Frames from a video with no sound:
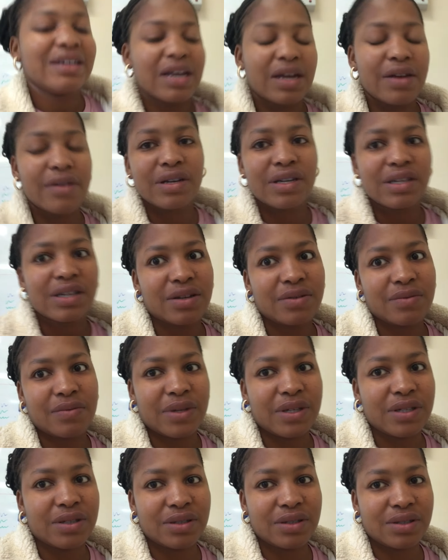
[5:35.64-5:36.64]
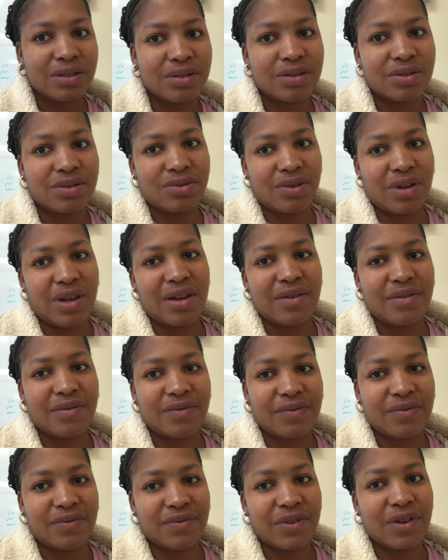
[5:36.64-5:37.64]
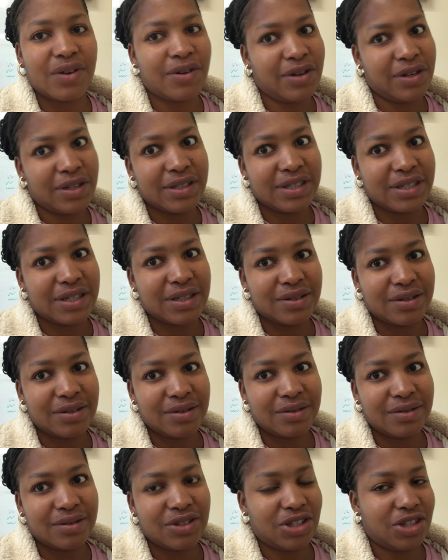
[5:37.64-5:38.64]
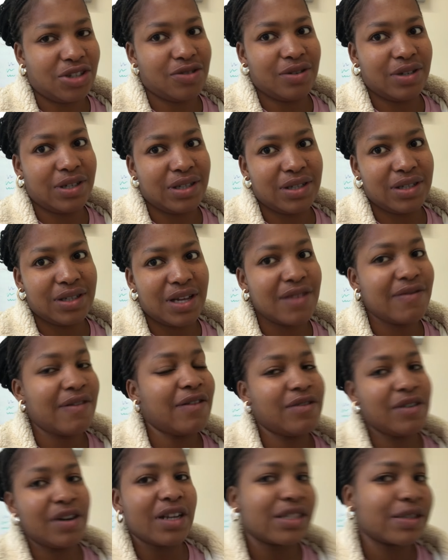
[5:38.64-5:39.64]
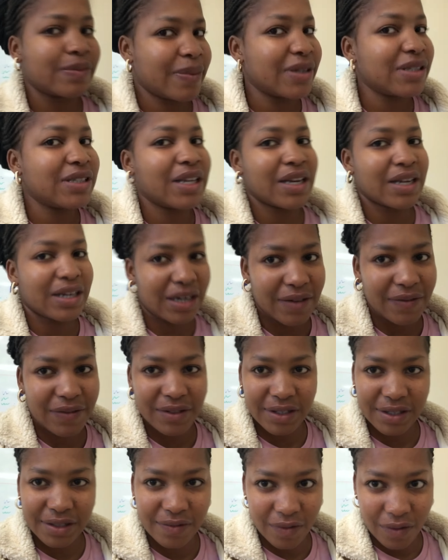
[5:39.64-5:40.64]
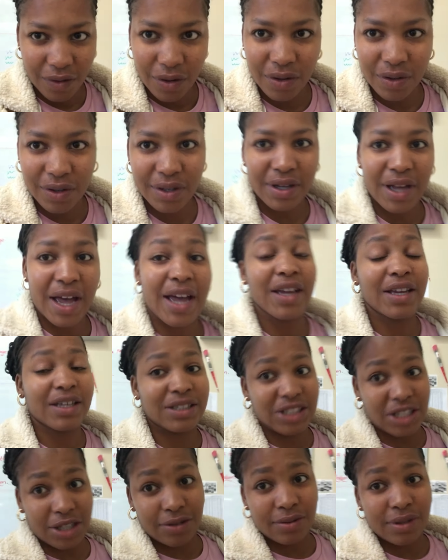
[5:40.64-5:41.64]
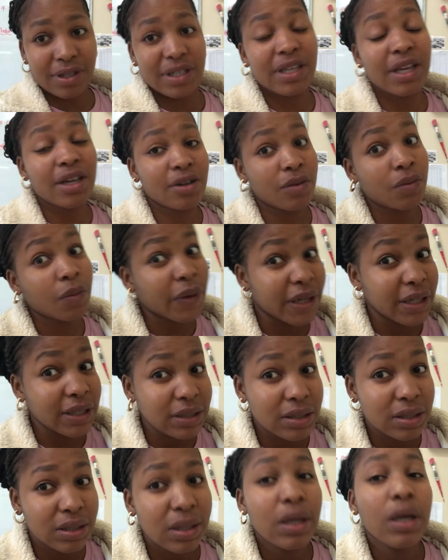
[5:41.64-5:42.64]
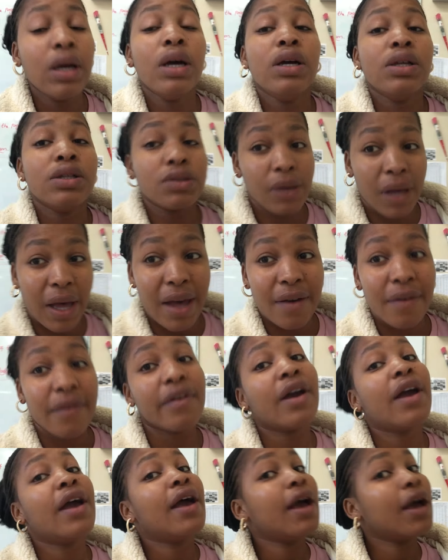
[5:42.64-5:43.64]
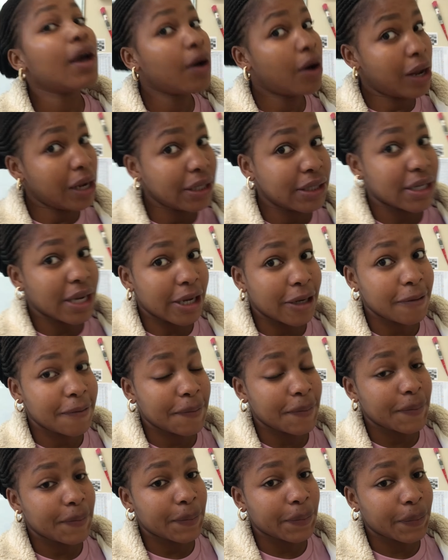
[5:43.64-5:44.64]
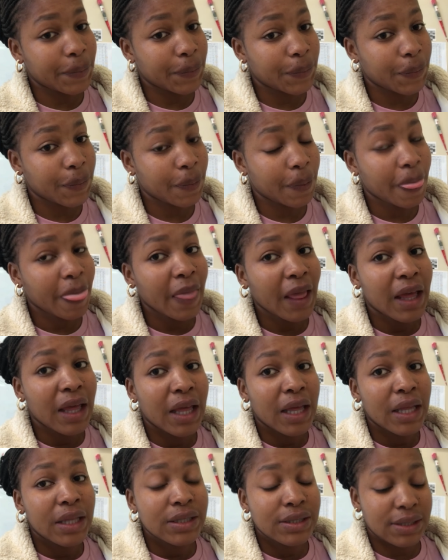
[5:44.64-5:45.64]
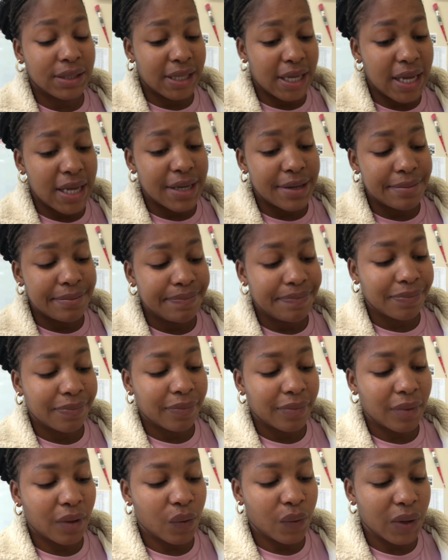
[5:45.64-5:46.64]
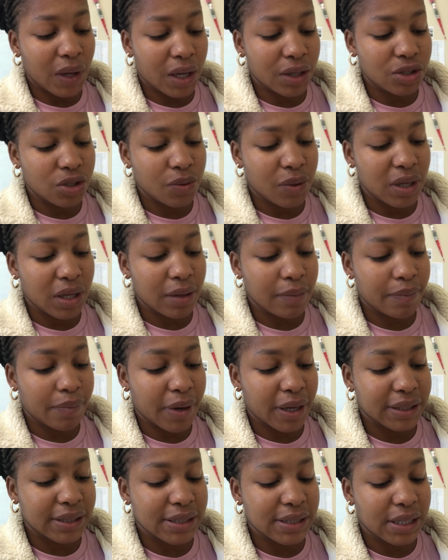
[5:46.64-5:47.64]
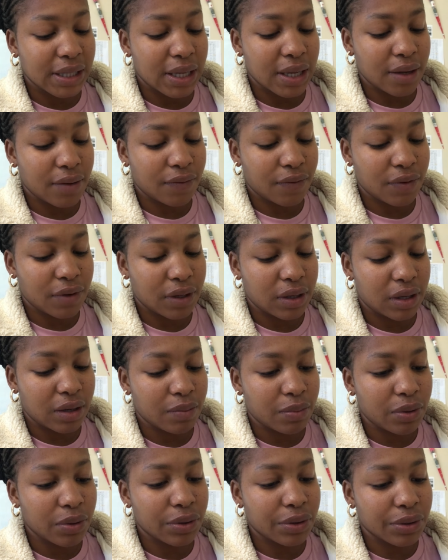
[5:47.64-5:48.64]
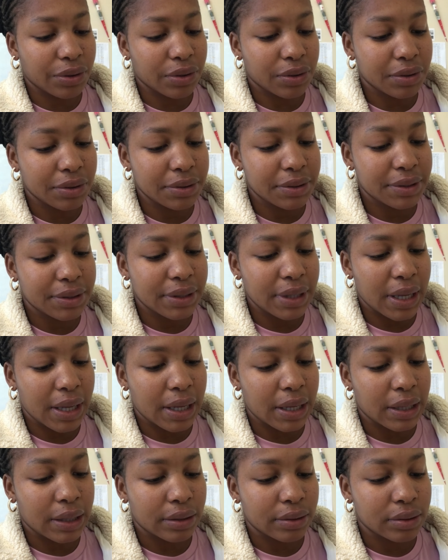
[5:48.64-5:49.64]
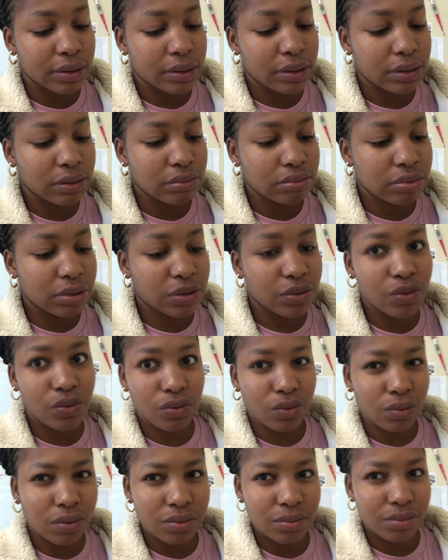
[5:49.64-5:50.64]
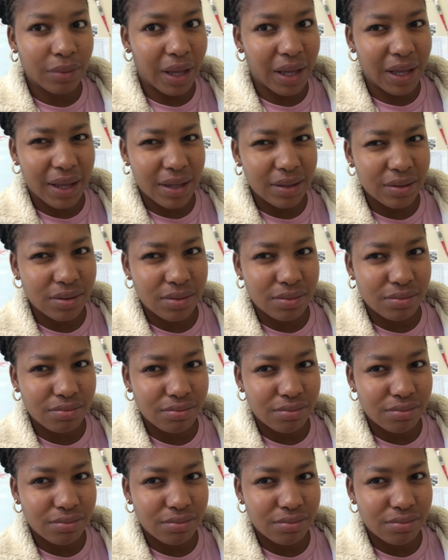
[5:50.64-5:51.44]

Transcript: I really can't wait to have a holiday, genuinely. If I've not expressed that enough in this vlog, I genuinely cannot wait to have a holiday. Today, we are doing practice again for the netball girls and school, I guess.